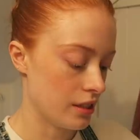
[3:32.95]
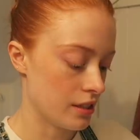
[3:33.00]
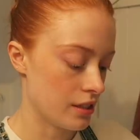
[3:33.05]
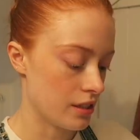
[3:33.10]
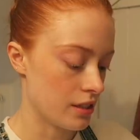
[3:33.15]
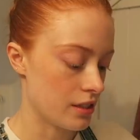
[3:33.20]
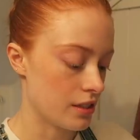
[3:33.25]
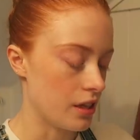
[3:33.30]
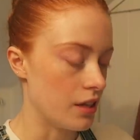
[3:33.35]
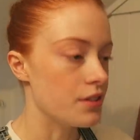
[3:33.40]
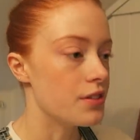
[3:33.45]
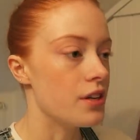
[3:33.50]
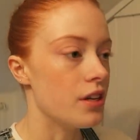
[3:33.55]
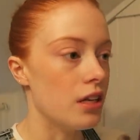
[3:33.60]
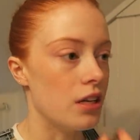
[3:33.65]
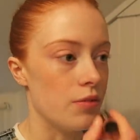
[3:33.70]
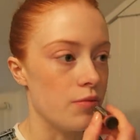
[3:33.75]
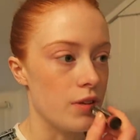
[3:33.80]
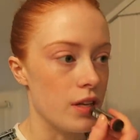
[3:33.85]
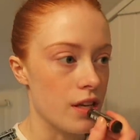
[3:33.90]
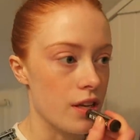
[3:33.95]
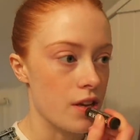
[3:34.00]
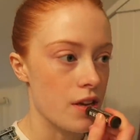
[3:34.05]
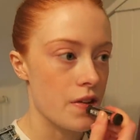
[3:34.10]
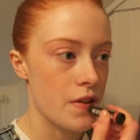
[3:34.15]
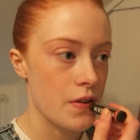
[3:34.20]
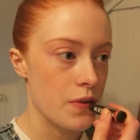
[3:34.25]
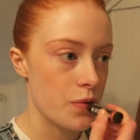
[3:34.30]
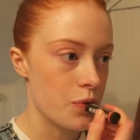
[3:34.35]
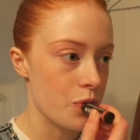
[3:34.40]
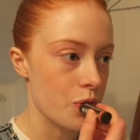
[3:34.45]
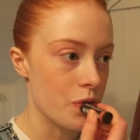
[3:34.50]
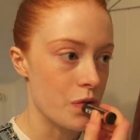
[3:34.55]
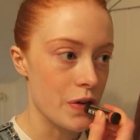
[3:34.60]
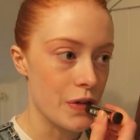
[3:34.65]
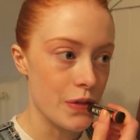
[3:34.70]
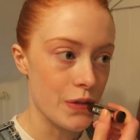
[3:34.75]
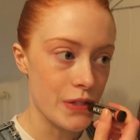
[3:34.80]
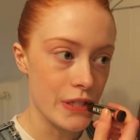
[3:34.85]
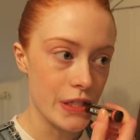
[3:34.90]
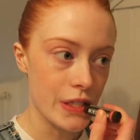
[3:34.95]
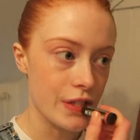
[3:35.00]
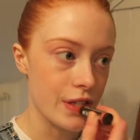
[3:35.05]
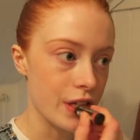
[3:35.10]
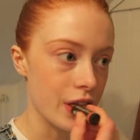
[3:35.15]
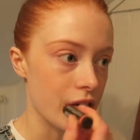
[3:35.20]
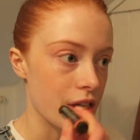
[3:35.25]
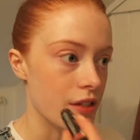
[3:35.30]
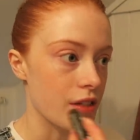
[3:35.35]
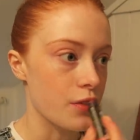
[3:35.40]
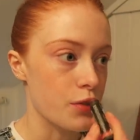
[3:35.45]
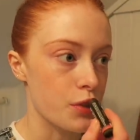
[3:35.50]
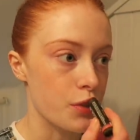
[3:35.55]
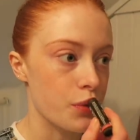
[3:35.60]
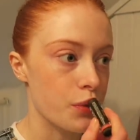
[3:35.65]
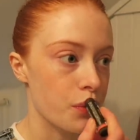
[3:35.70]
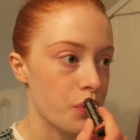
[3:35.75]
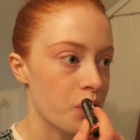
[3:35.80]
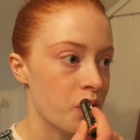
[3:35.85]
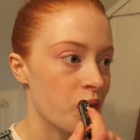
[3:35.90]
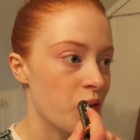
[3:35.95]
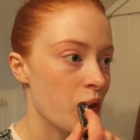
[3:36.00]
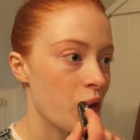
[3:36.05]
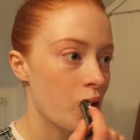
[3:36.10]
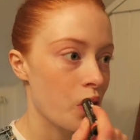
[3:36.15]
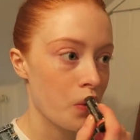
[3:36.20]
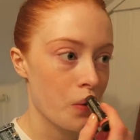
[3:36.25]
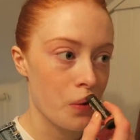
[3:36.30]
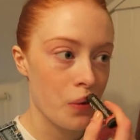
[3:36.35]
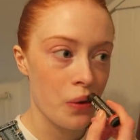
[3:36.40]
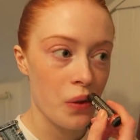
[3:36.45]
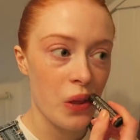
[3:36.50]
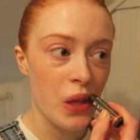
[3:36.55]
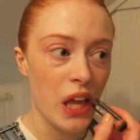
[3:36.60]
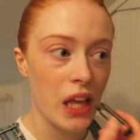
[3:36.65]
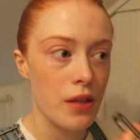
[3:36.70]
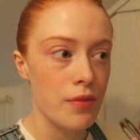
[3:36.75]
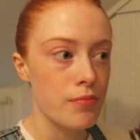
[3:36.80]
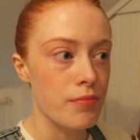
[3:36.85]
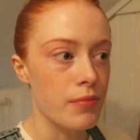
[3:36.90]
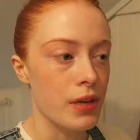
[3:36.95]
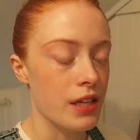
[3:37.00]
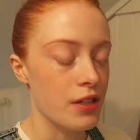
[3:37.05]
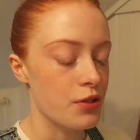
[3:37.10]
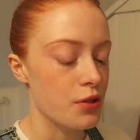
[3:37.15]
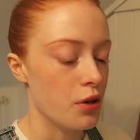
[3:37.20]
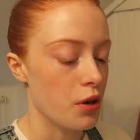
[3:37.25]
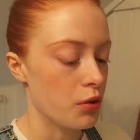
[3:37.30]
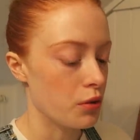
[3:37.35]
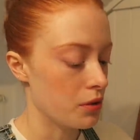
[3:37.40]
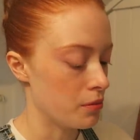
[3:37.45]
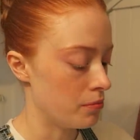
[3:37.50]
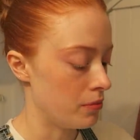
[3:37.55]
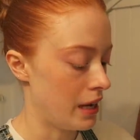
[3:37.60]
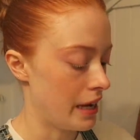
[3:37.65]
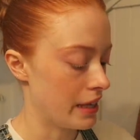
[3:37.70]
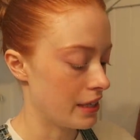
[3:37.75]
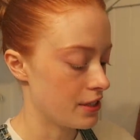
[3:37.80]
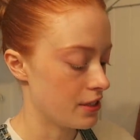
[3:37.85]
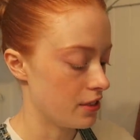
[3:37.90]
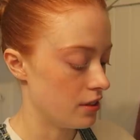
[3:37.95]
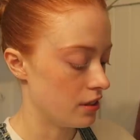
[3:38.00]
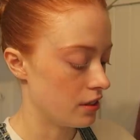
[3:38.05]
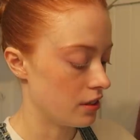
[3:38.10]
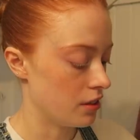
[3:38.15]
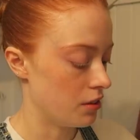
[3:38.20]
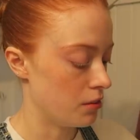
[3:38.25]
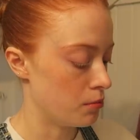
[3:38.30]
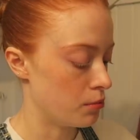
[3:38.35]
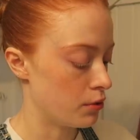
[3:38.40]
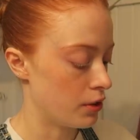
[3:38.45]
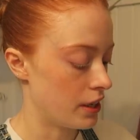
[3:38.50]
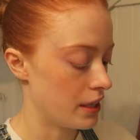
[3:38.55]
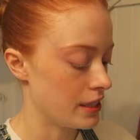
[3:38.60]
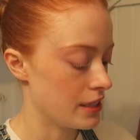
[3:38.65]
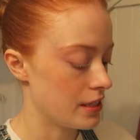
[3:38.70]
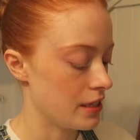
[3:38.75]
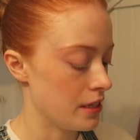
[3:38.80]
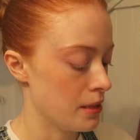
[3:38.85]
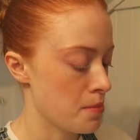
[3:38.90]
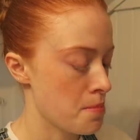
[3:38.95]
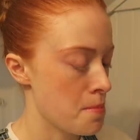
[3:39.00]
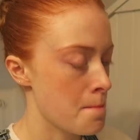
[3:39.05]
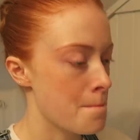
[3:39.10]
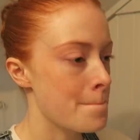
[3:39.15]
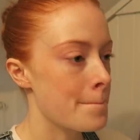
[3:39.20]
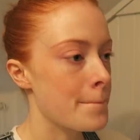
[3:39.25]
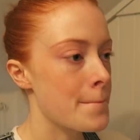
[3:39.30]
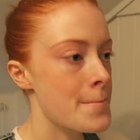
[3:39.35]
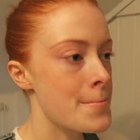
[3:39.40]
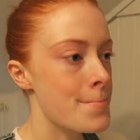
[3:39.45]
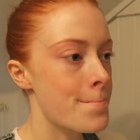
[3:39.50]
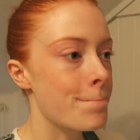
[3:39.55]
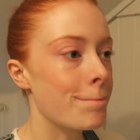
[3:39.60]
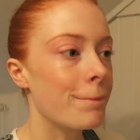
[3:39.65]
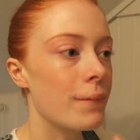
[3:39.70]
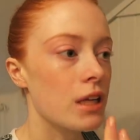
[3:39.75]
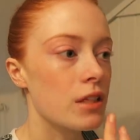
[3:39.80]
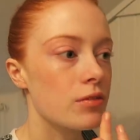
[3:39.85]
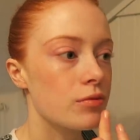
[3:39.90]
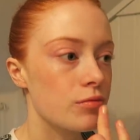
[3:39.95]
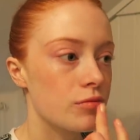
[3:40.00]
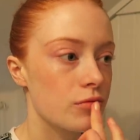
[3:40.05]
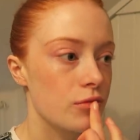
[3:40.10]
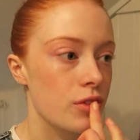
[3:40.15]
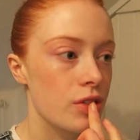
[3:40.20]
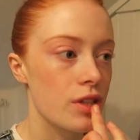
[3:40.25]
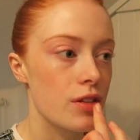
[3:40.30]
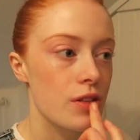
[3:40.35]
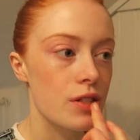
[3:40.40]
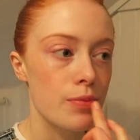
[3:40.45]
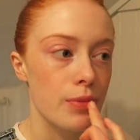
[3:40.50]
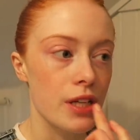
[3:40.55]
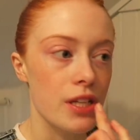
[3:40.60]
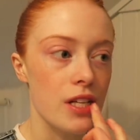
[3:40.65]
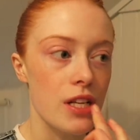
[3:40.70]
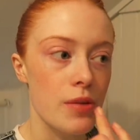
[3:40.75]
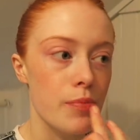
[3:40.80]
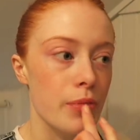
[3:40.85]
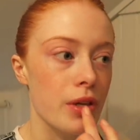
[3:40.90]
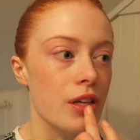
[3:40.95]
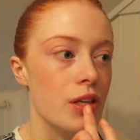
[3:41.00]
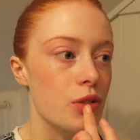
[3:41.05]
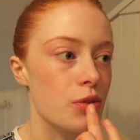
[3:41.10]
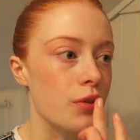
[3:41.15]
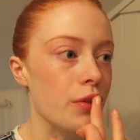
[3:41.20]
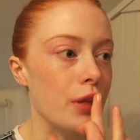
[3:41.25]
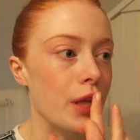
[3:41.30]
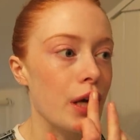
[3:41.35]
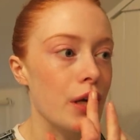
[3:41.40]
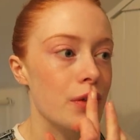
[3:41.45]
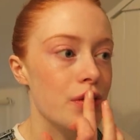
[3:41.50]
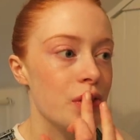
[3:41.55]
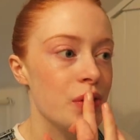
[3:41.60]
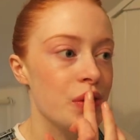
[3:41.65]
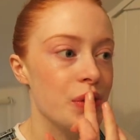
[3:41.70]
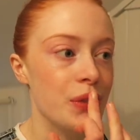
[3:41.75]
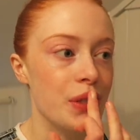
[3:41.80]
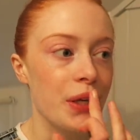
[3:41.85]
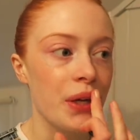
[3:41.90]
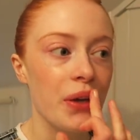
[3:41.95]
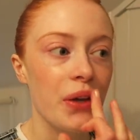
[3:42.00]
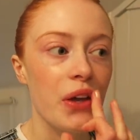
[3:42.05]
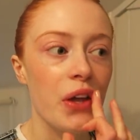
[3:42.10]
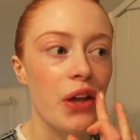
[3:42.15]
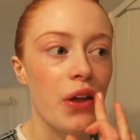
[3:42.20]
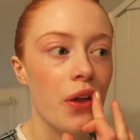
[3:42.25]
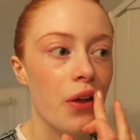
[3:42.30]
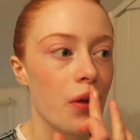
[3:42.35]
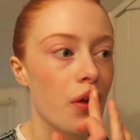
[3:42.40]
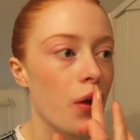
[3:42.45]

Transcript: and this is such a lovely rosy shade. It just sort of makes your whole complexion look a lot brighter, especially mixed with that stick.